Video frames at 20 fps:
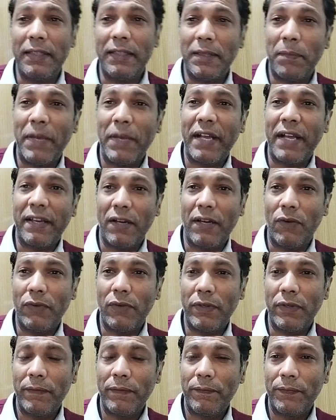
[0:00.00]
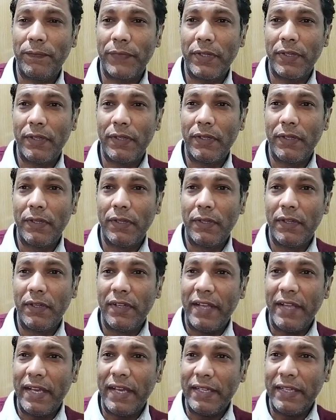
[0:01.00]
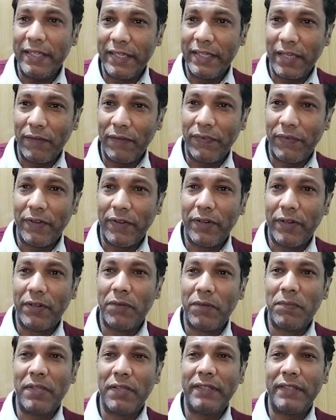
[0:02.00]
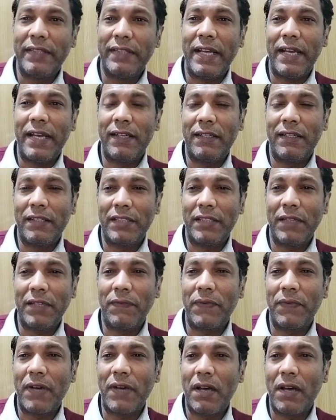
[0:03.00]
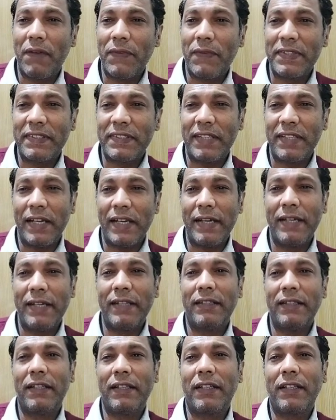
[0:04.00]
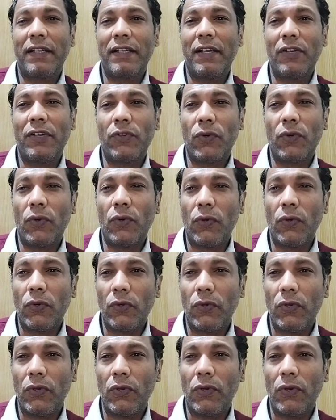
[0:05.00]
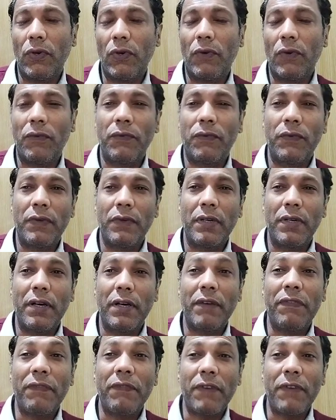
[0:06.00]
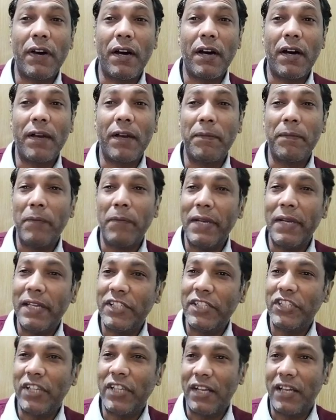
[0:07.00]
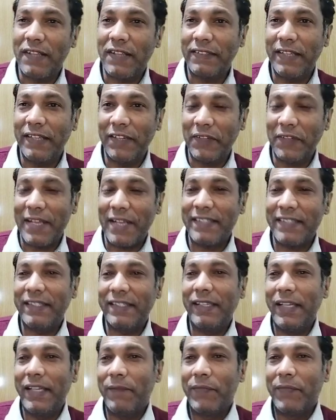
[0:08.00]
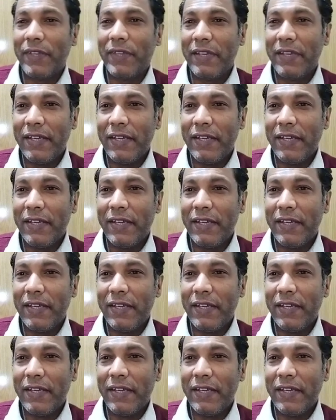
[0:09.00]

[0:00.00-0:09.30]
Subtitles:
in the background. And he confirmed that Chifira was under the control of Afar militias. Interestingly,